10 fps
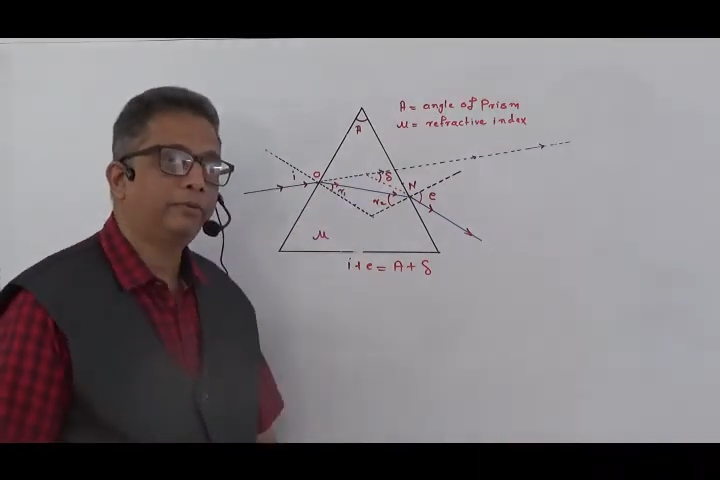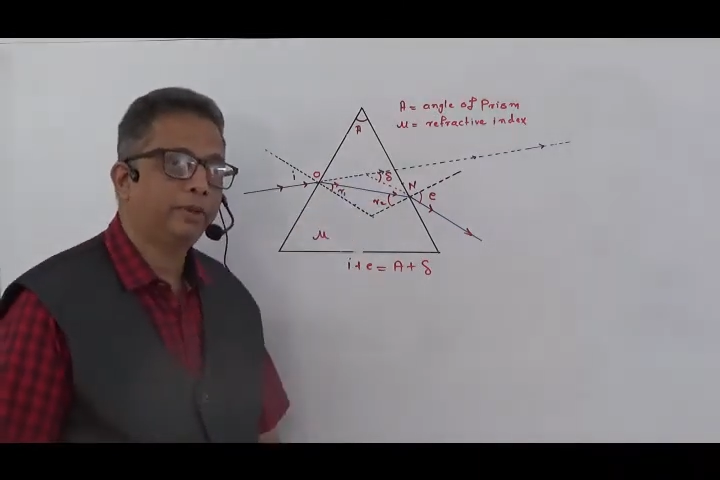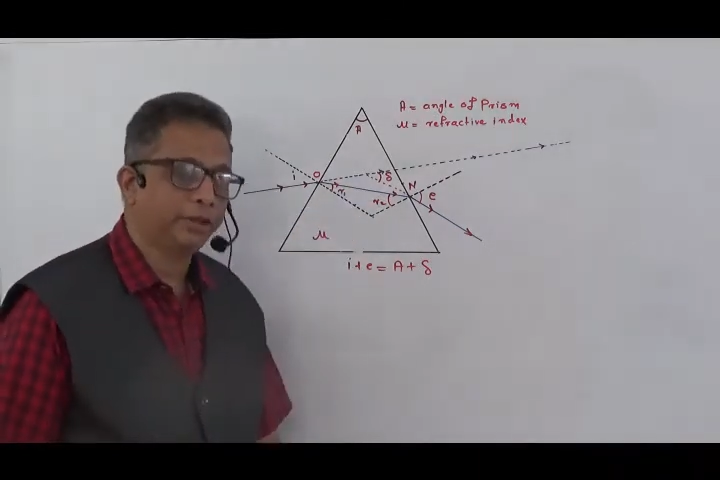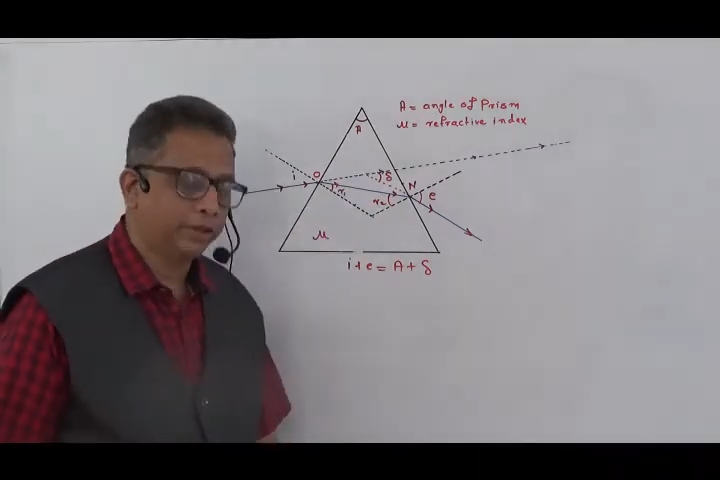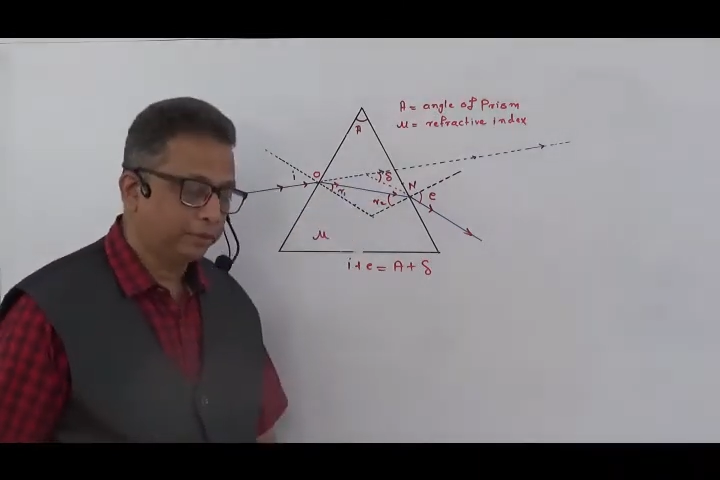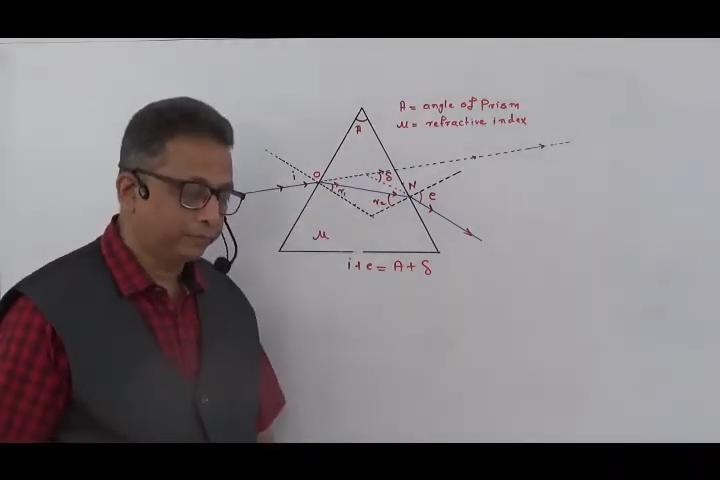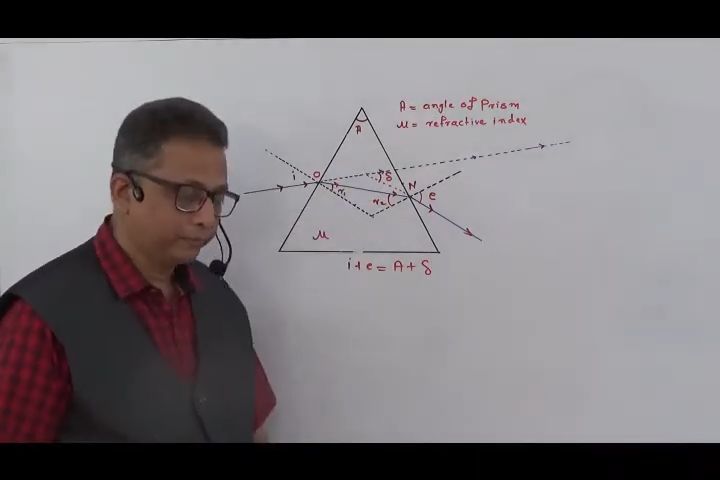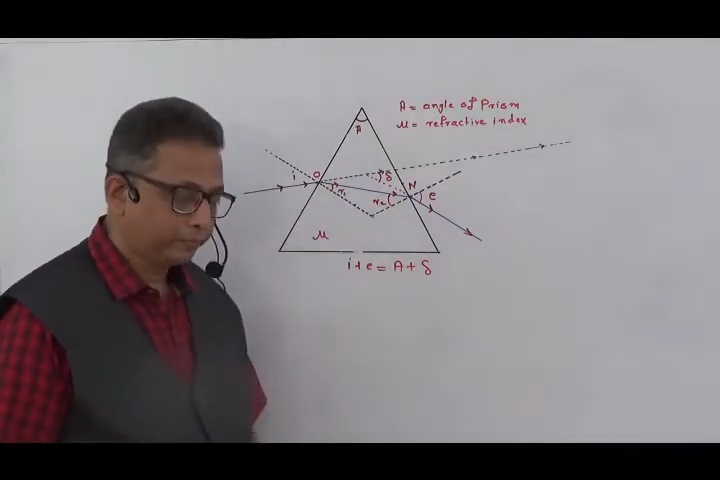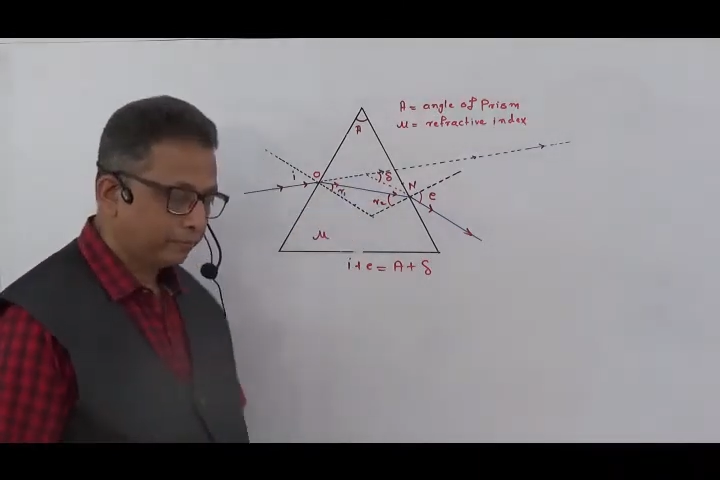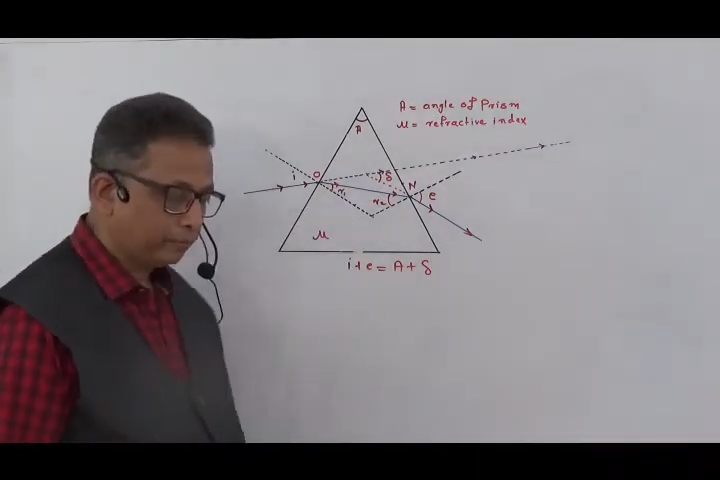deviation.
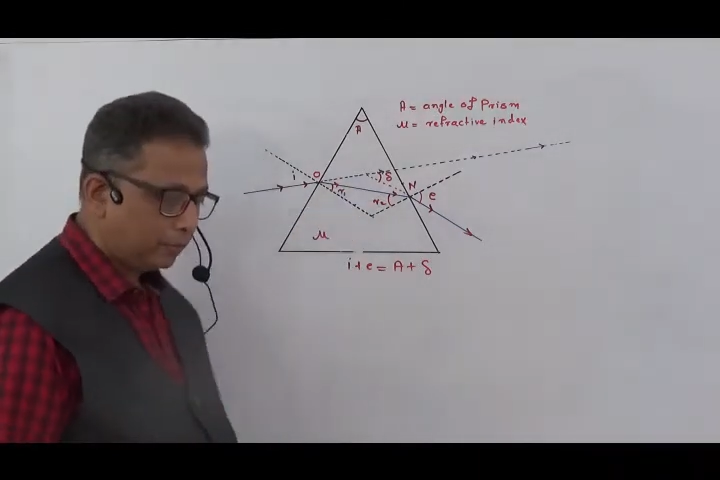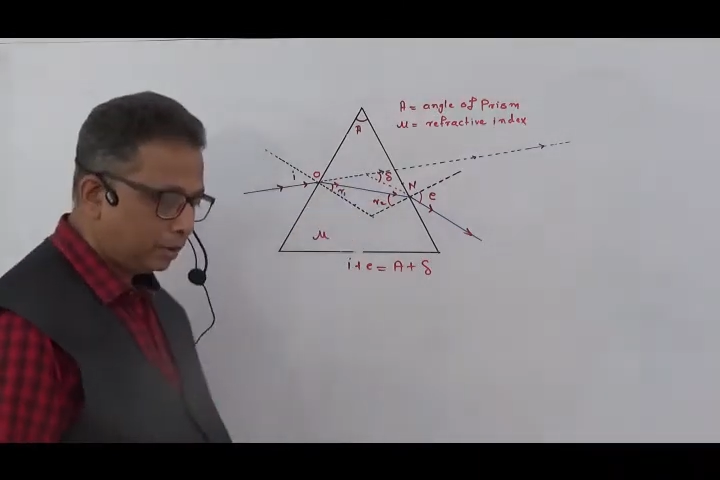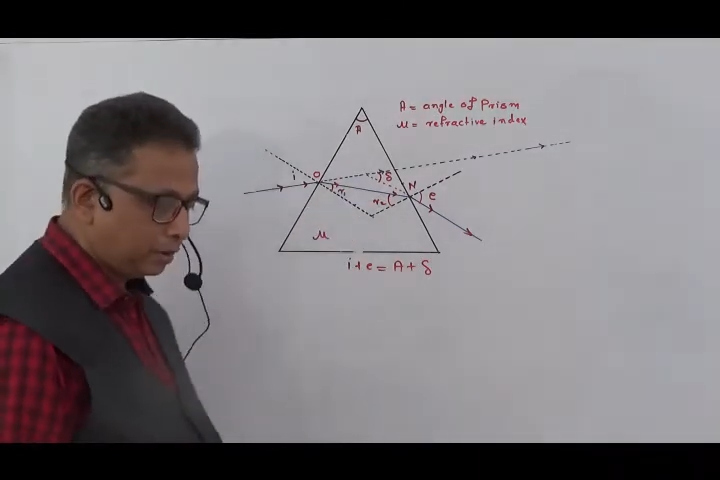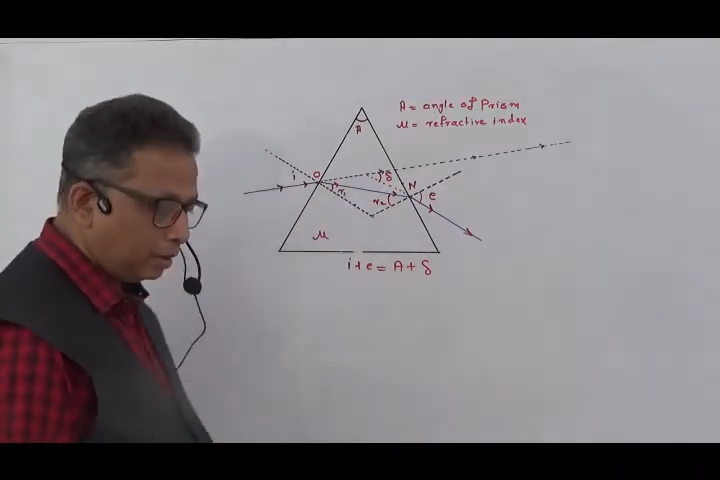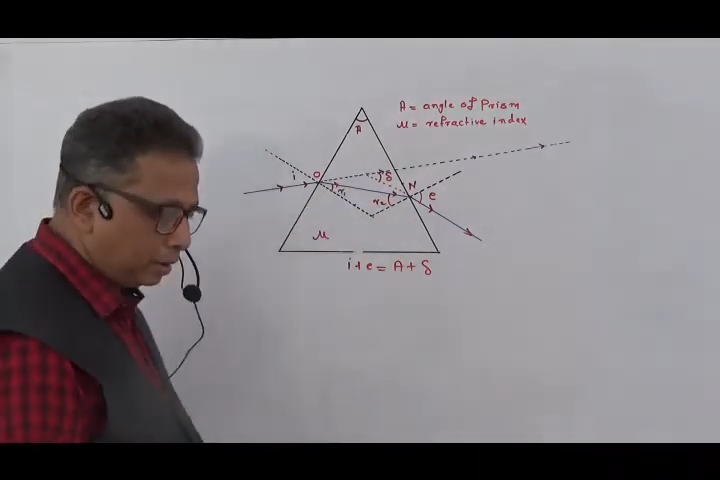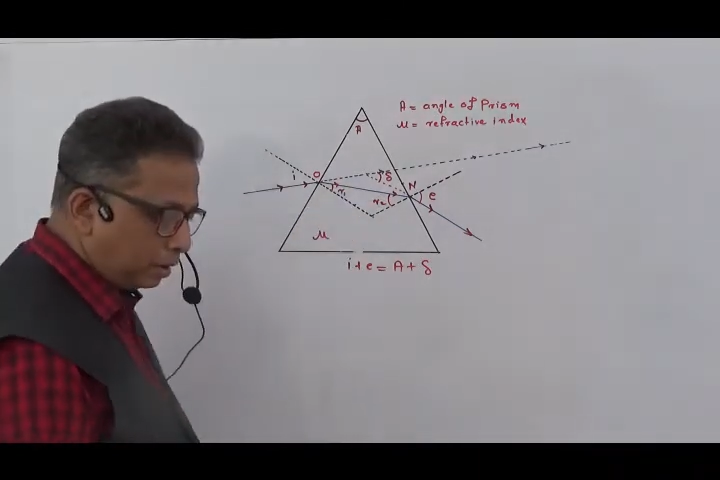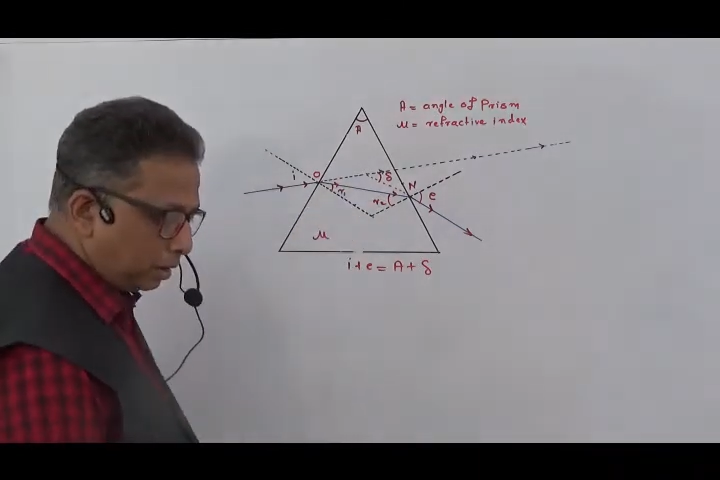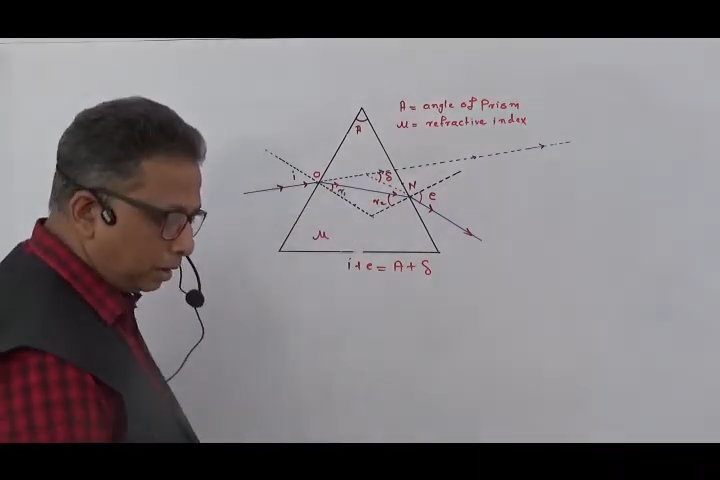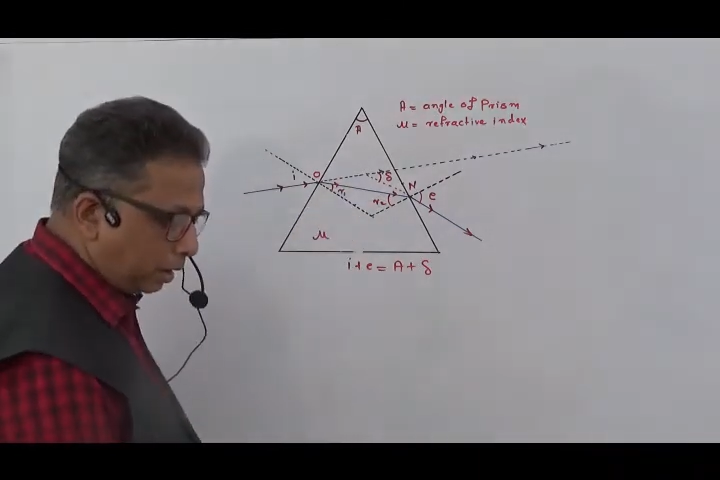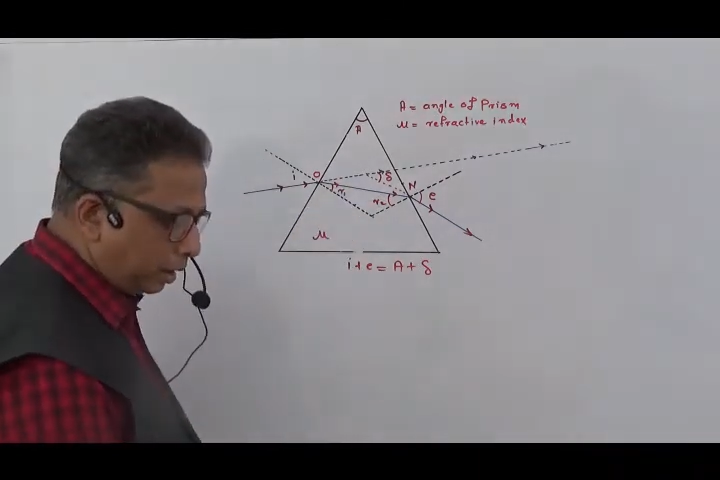
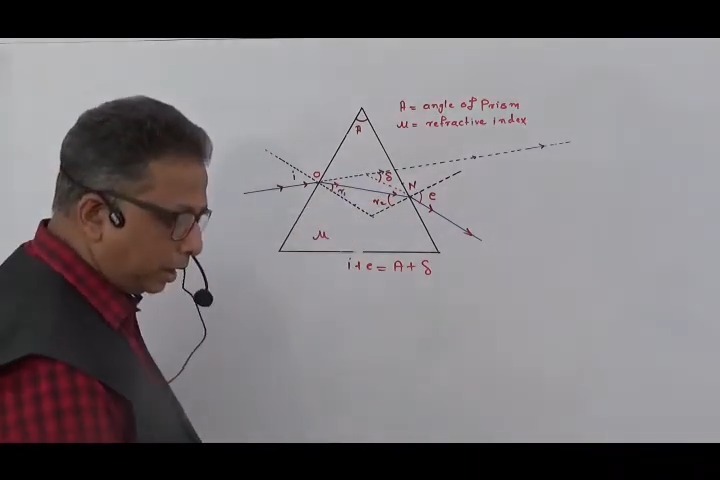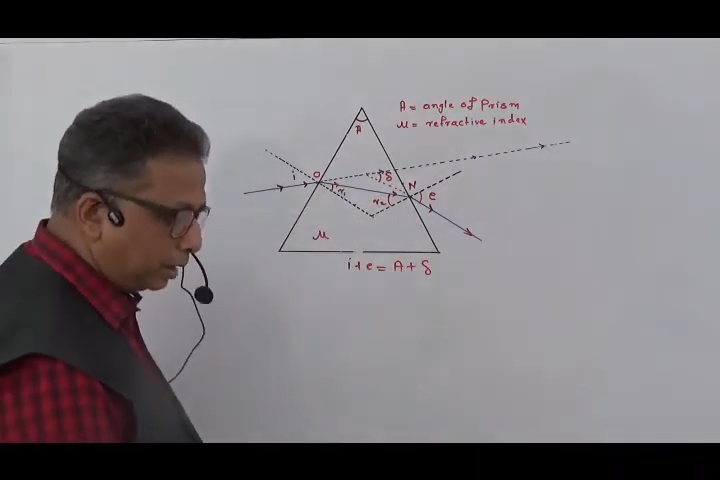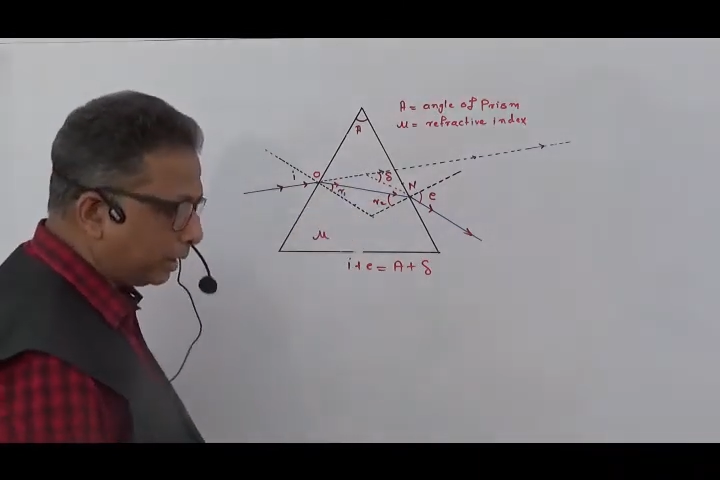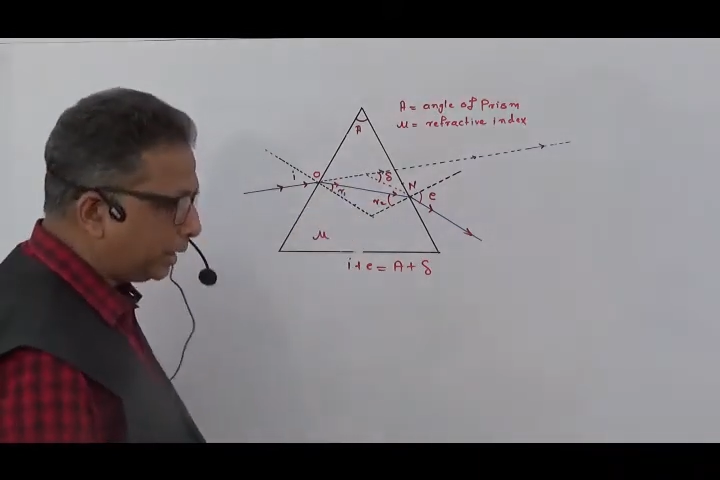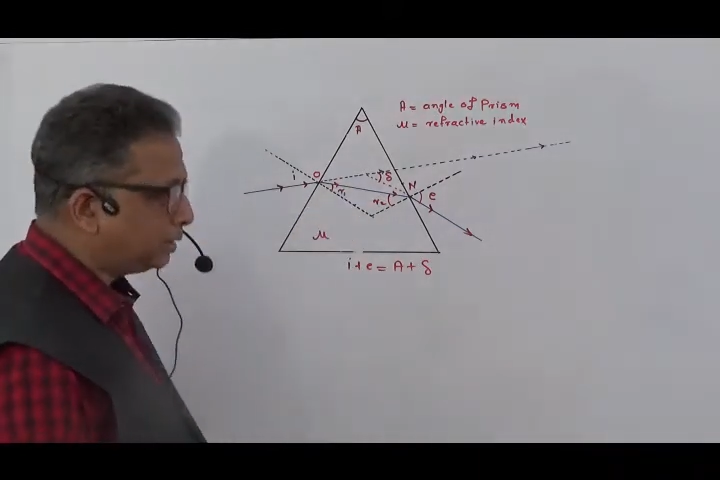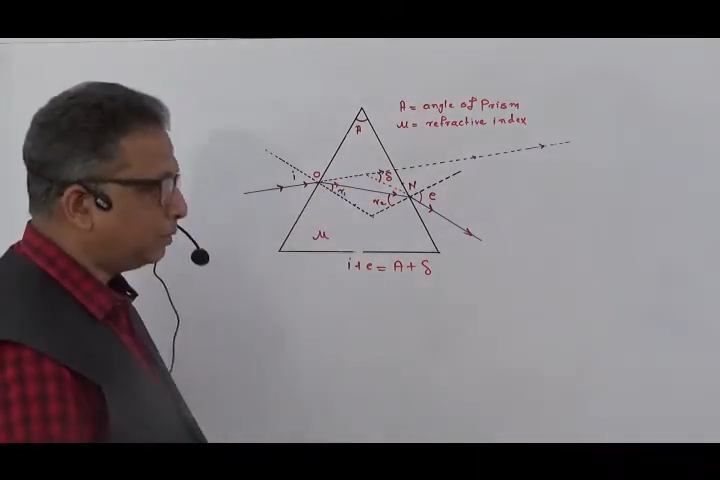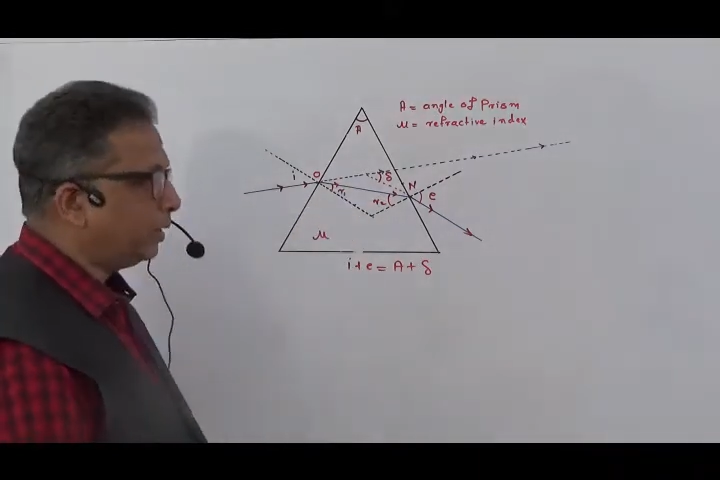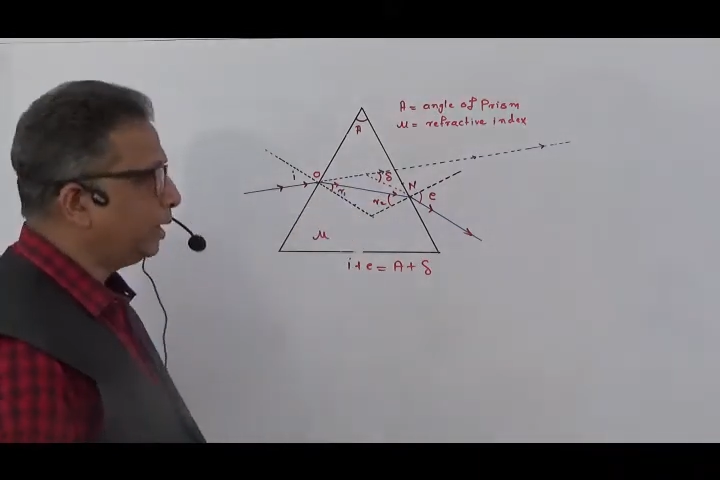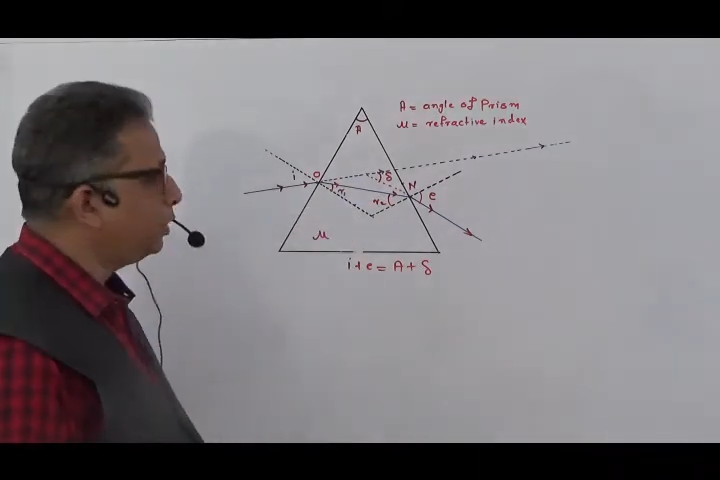Here there is a very